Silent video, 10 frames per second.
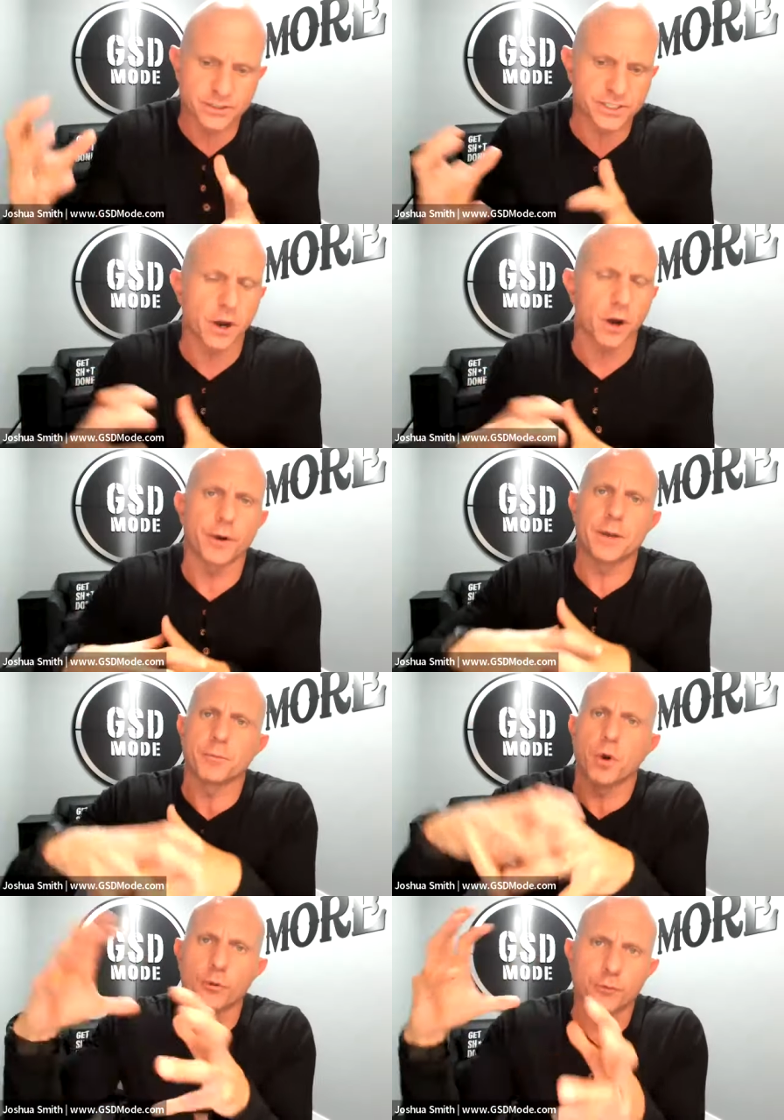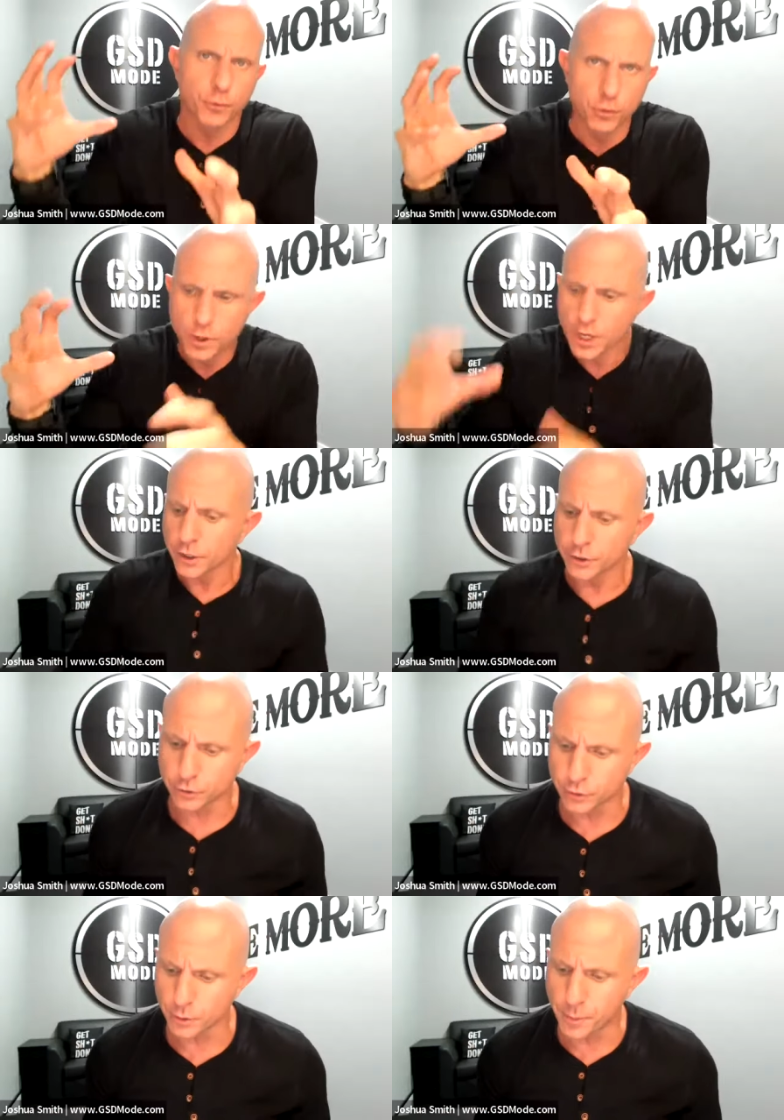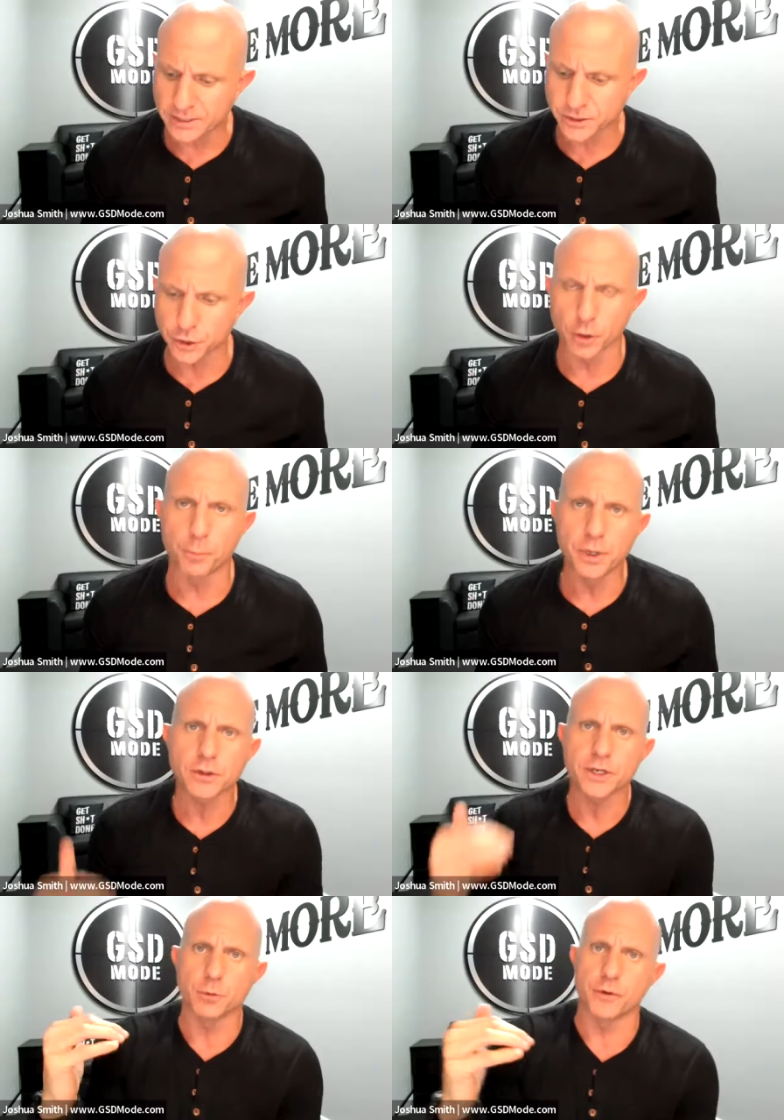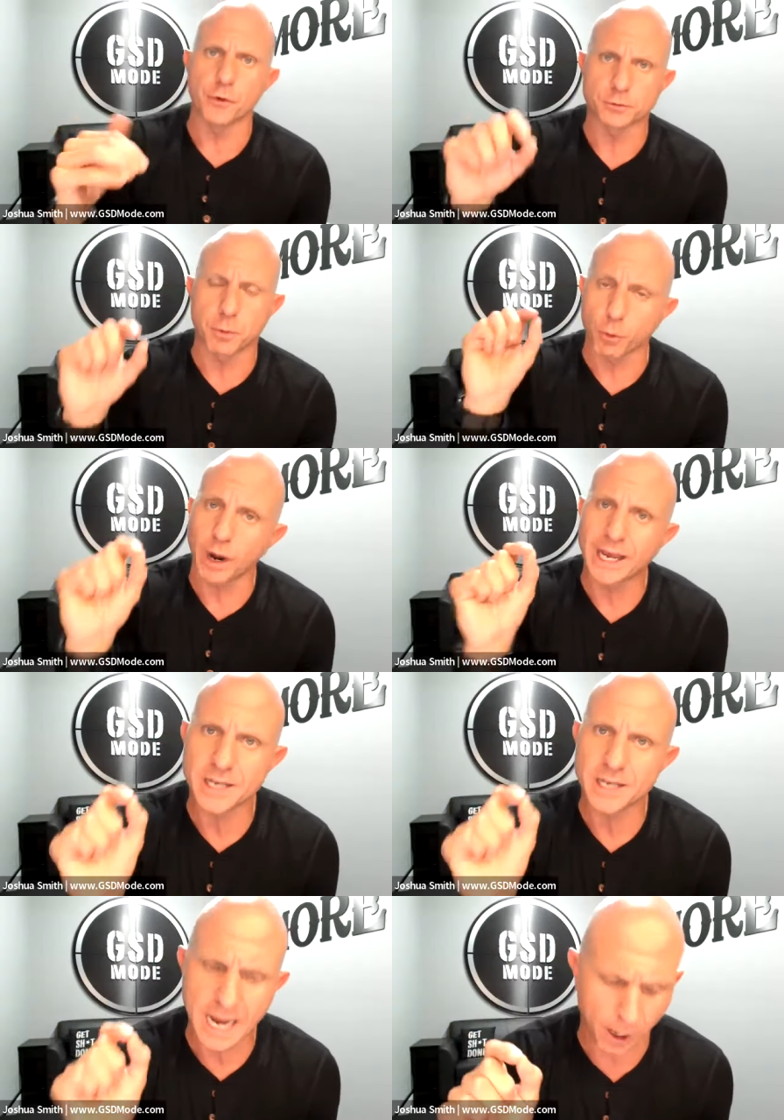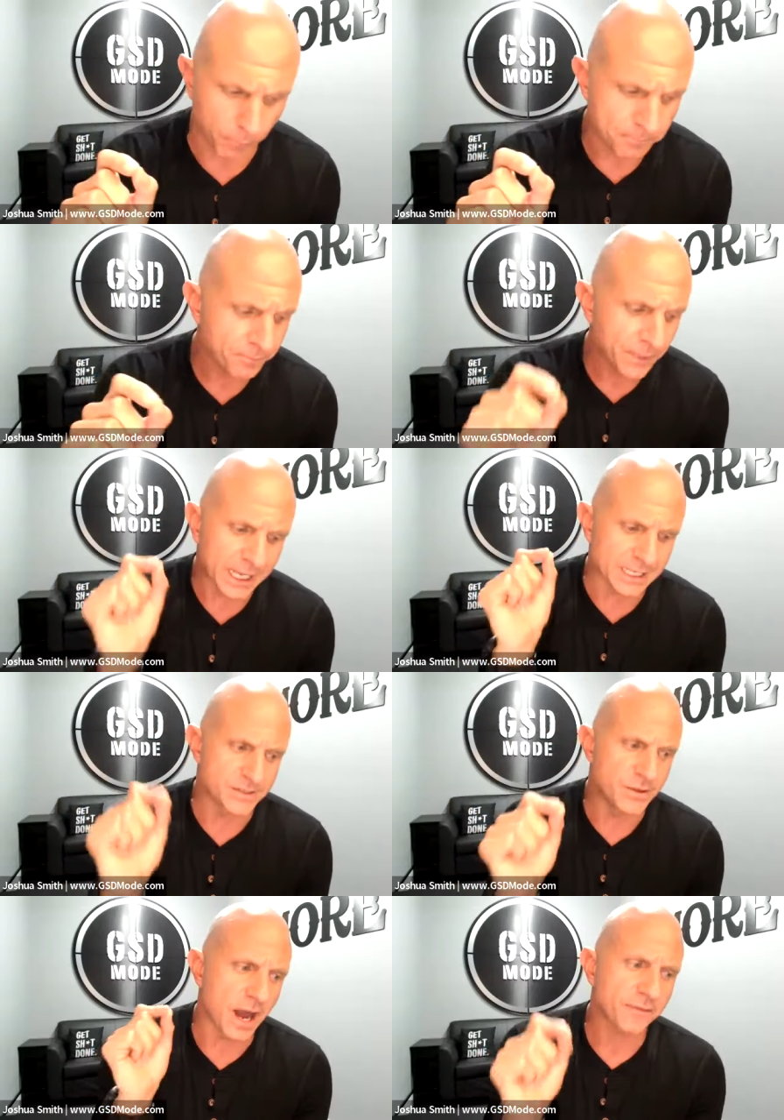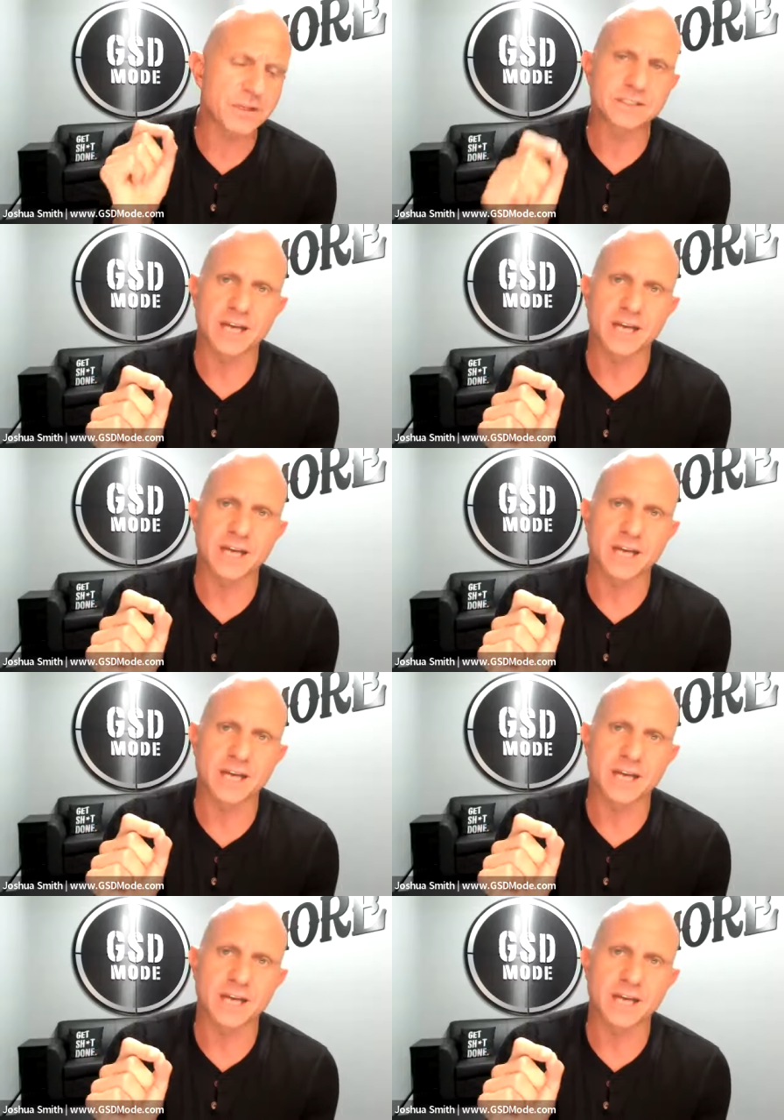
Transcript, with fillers: your CRM, go through you know do the best of your ability with those. But right now is not the